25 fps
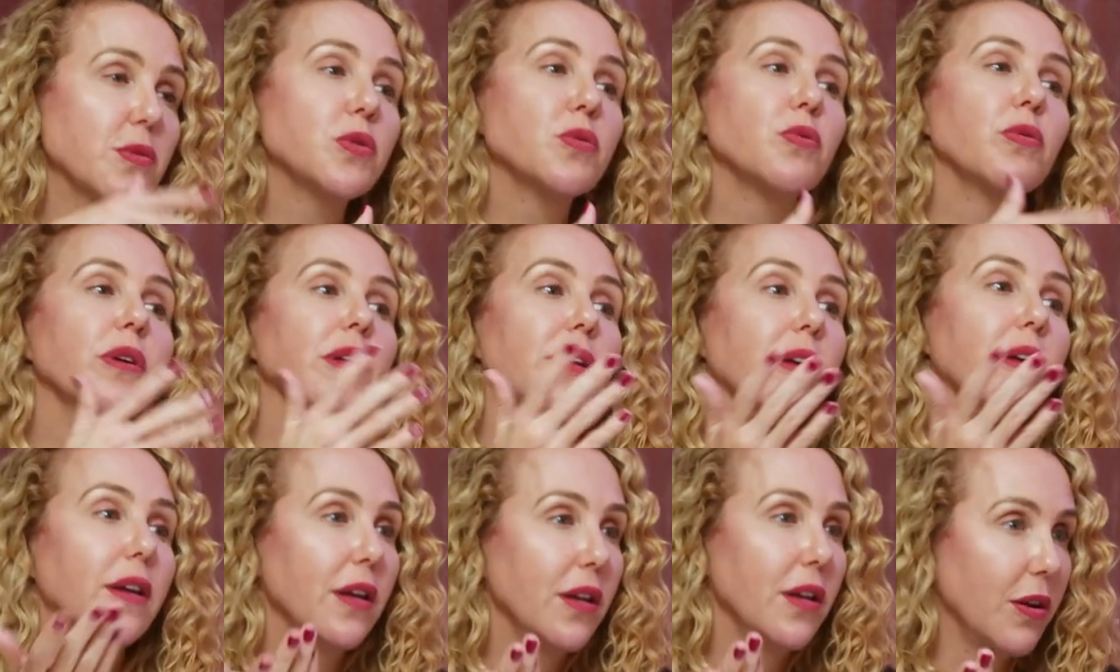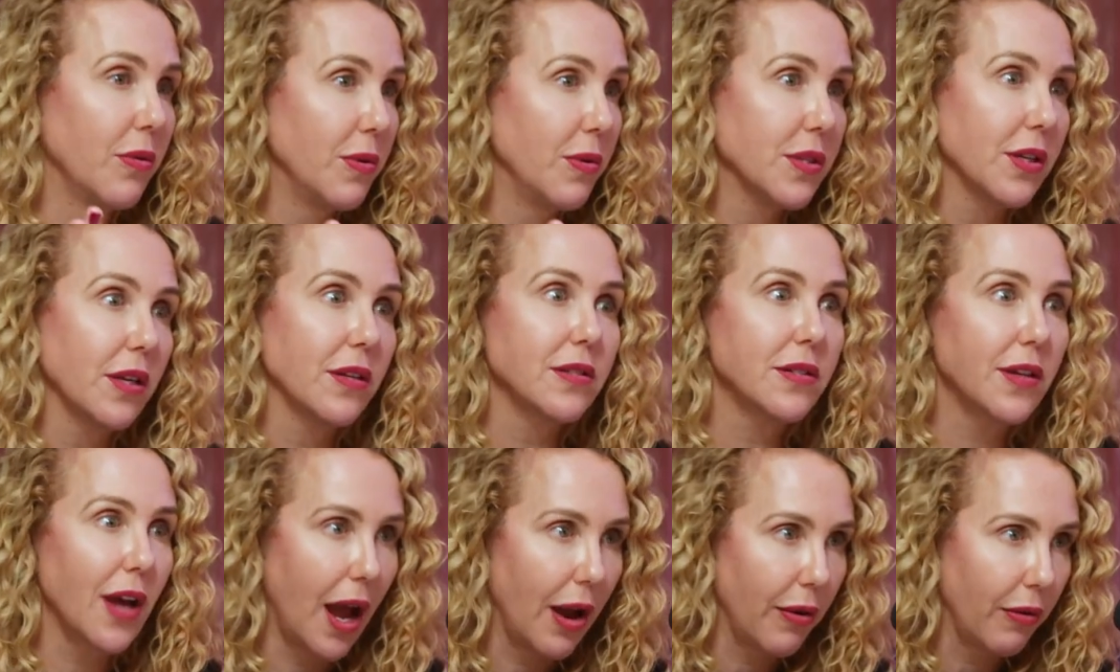which really, you know, we saw
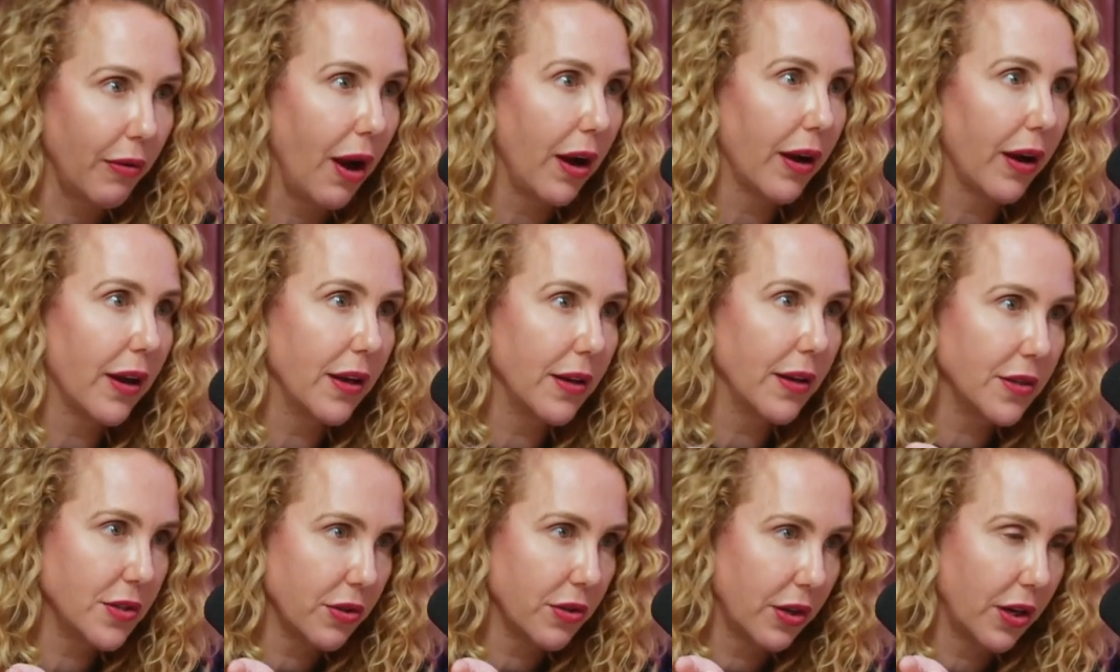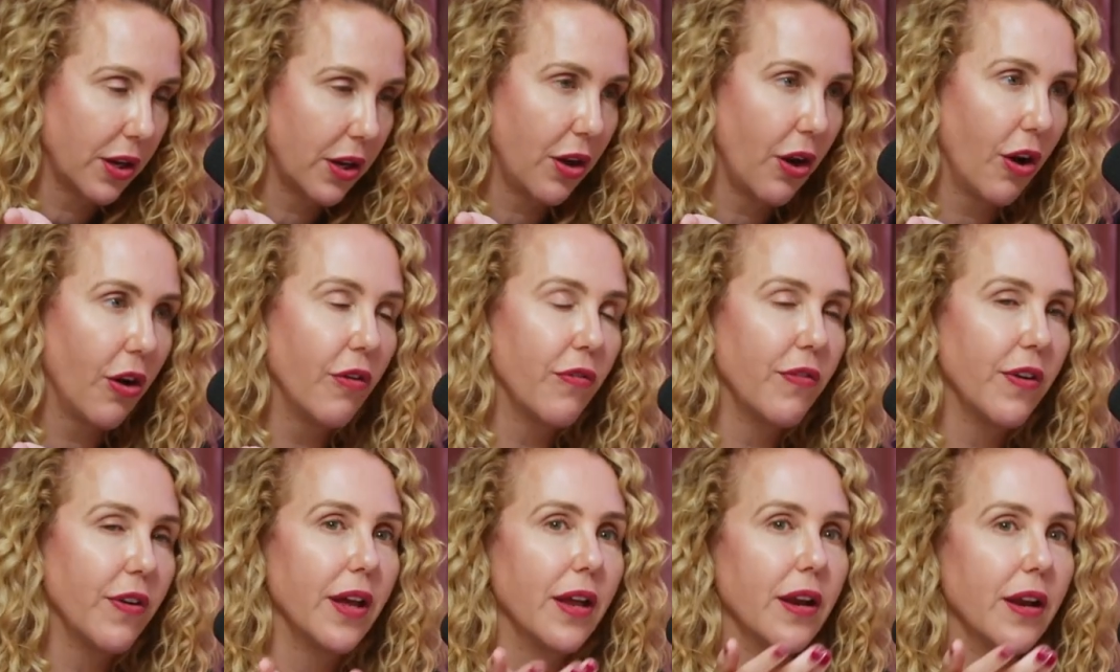skyrocket oh, during oh, yeah.
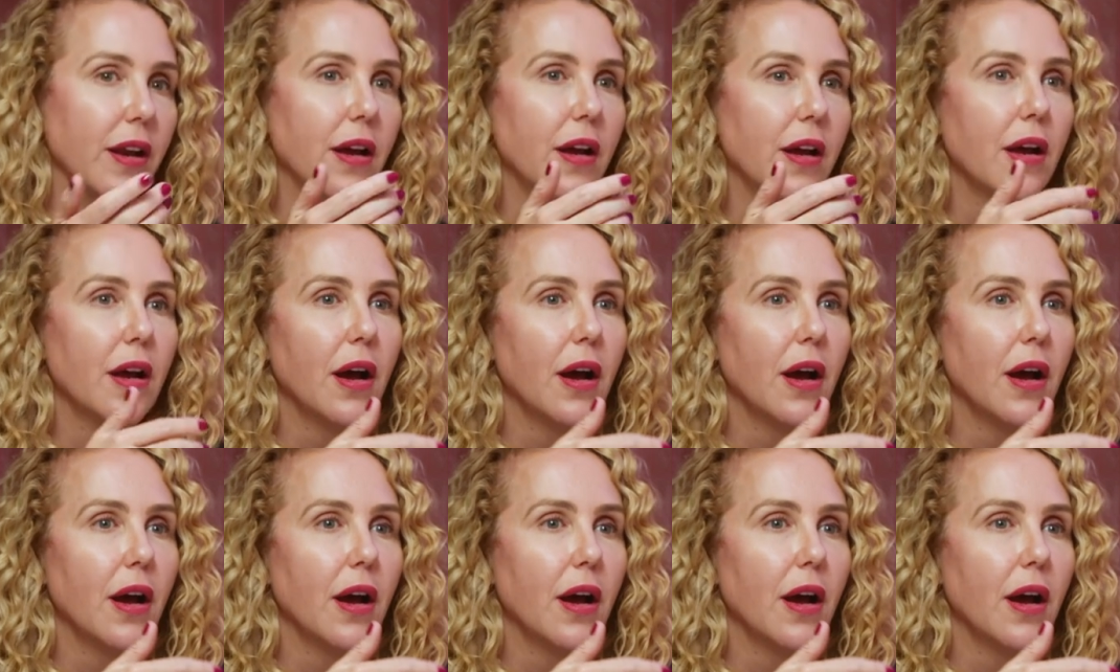COVID.